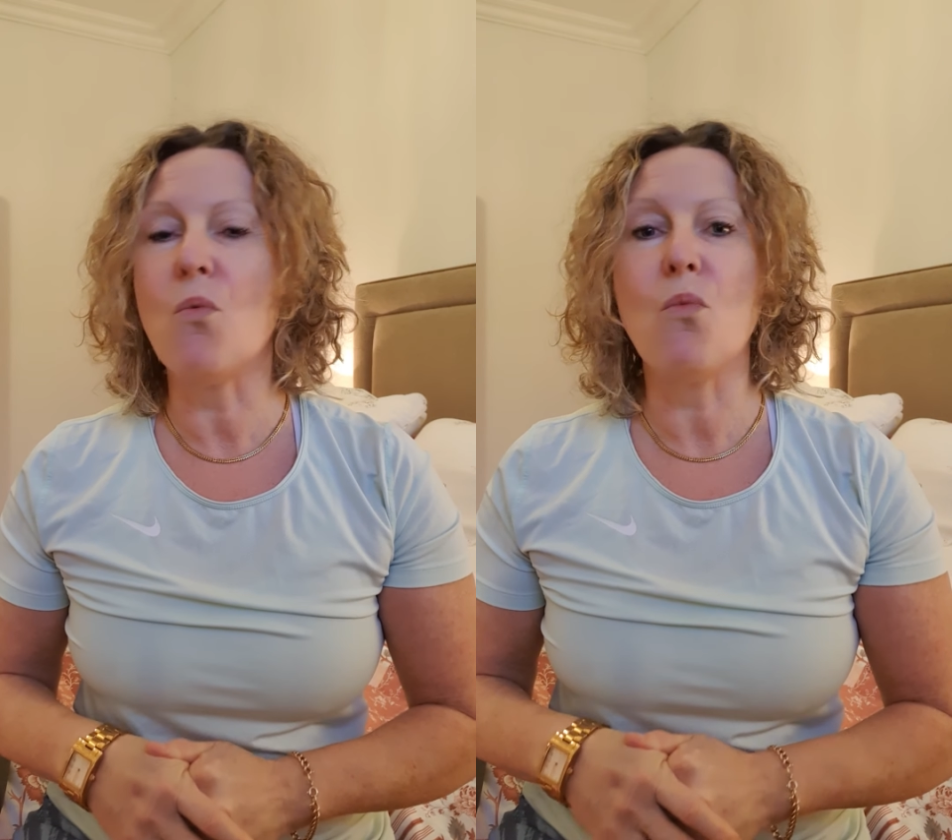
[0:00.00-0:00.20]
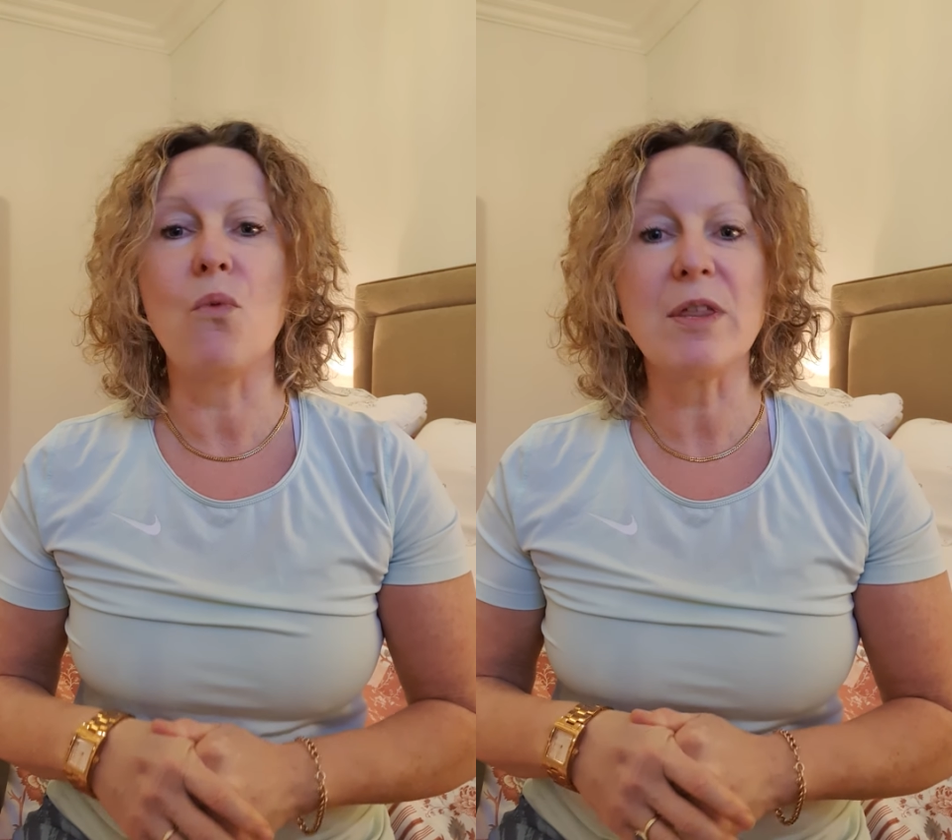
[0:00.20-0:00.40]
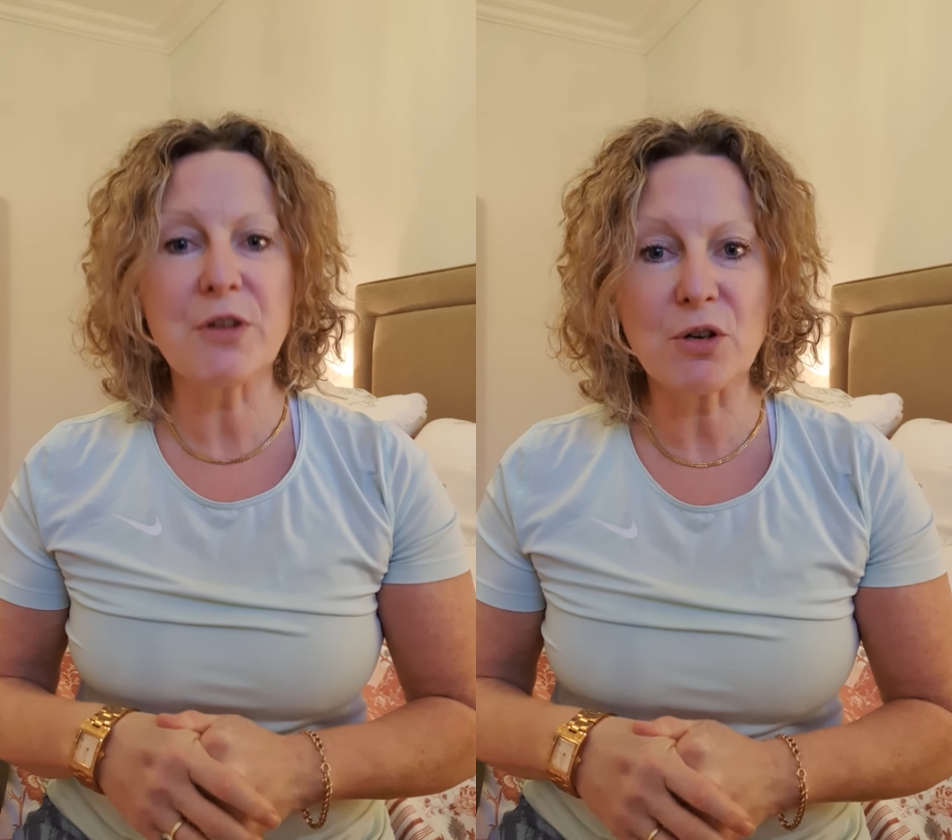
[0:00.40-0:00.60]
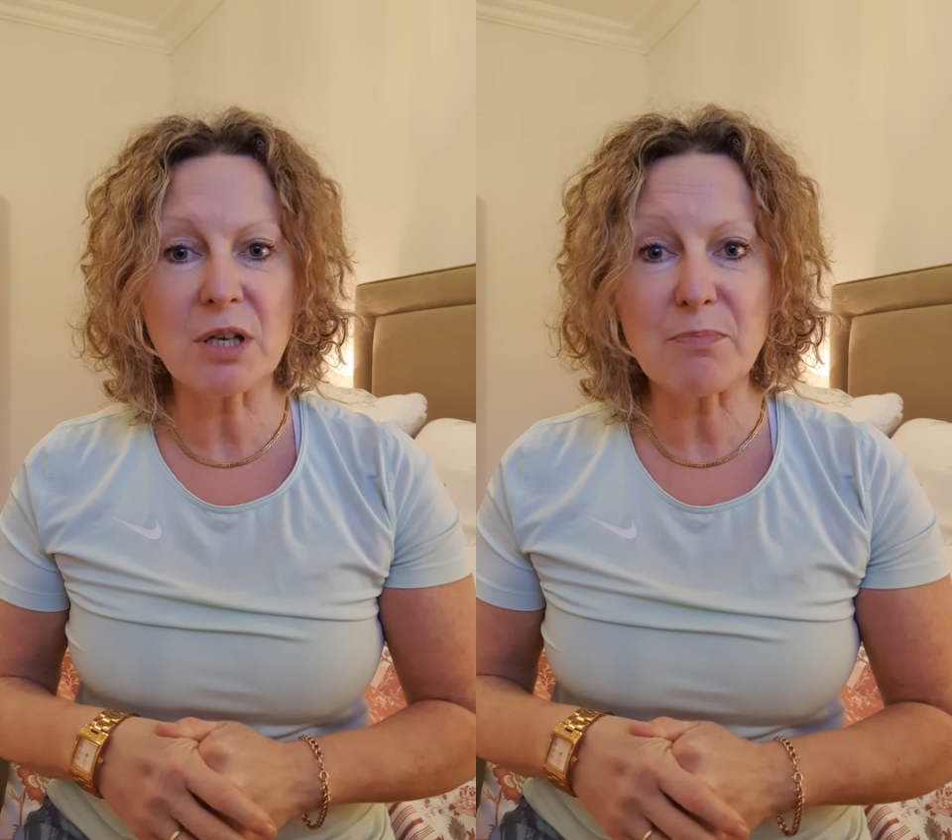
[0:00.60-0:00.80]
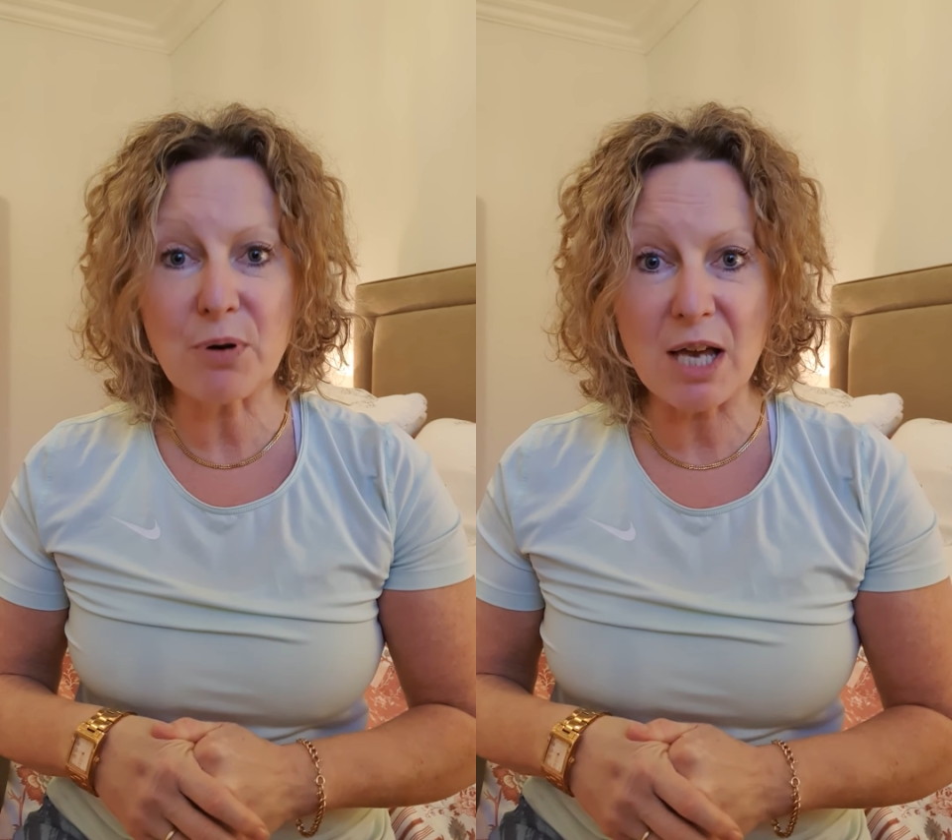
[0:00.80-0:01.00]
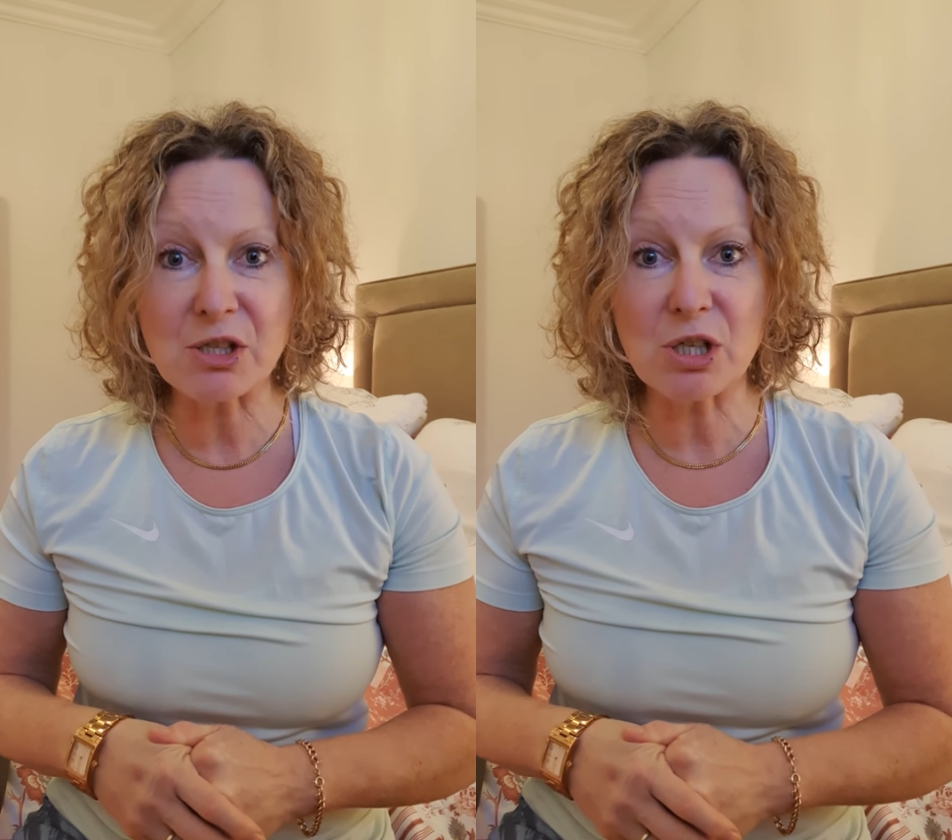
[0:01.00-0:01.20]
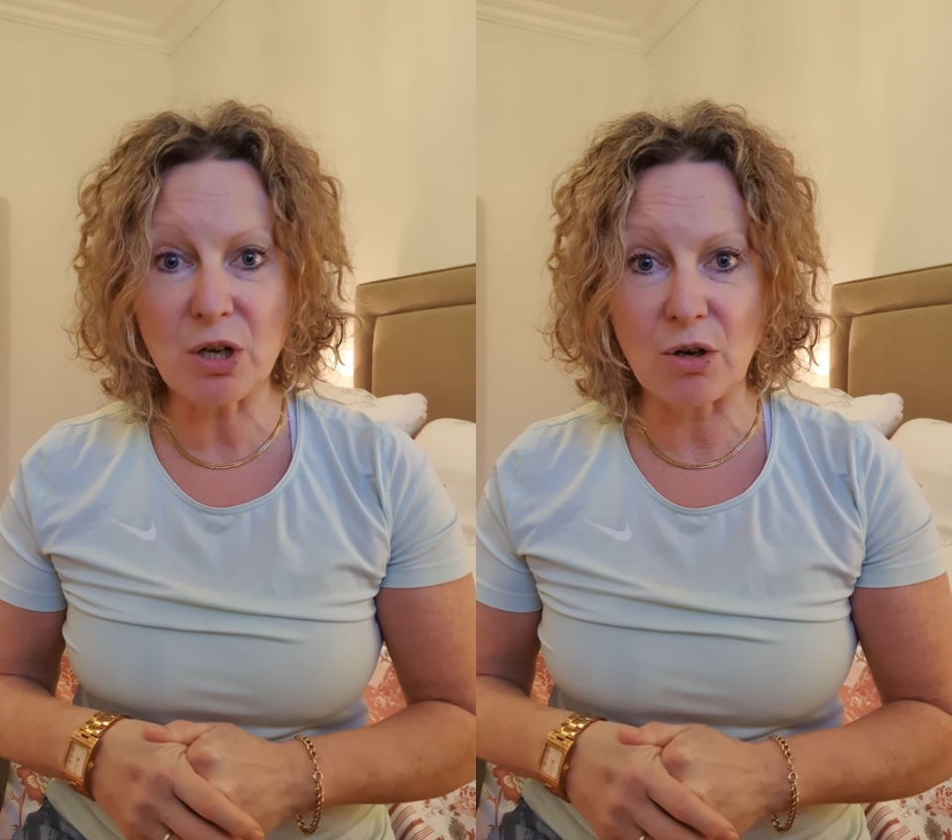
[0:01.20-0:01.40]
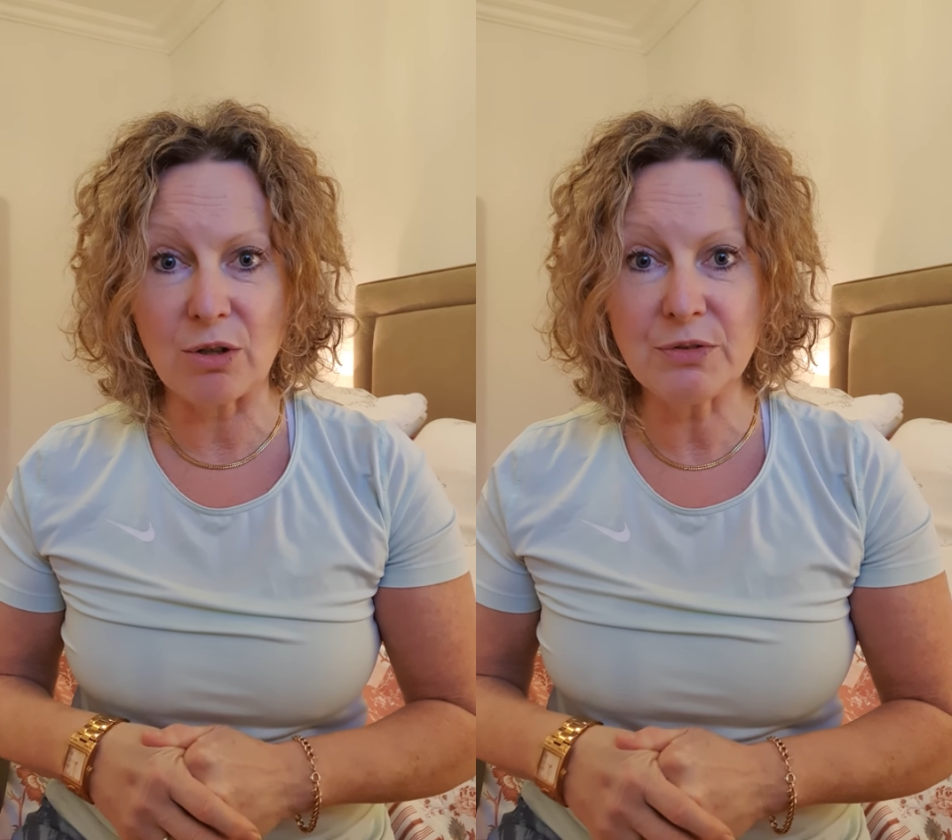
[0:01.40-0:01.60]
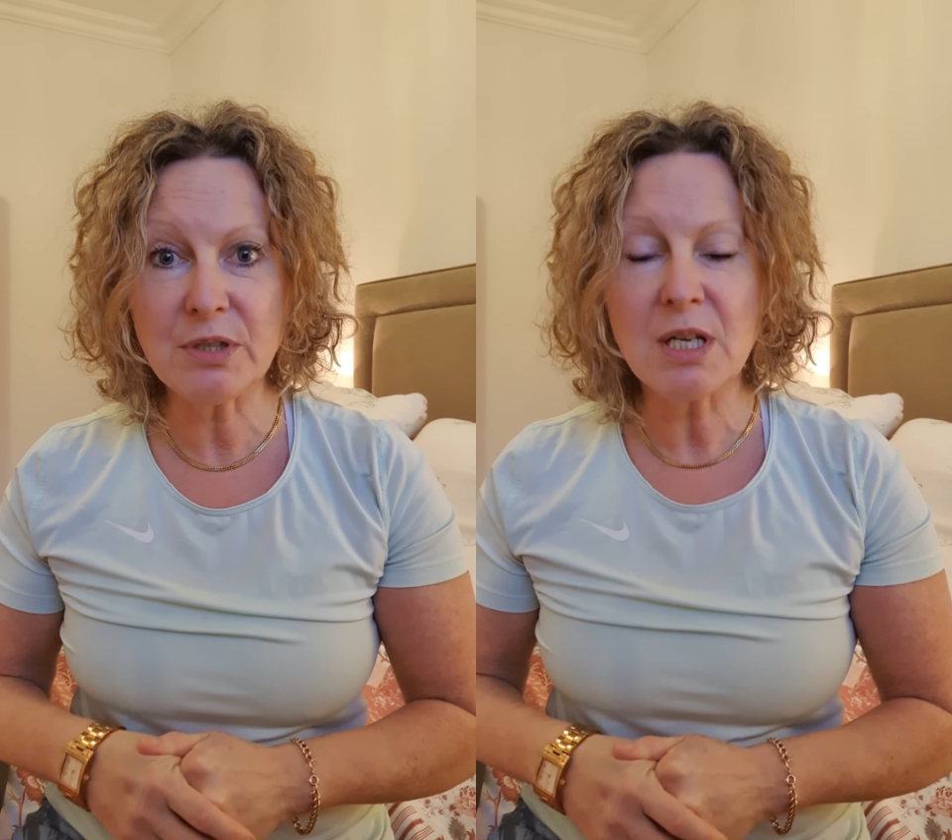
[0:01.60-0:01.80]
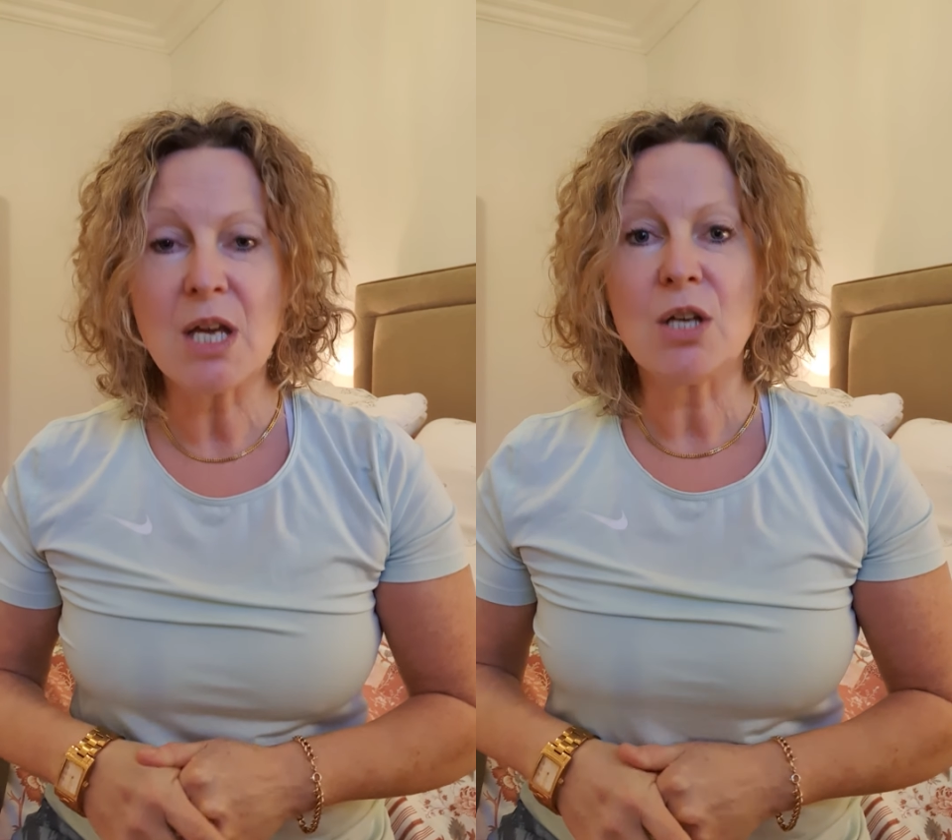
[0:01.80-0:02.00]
with your compression on,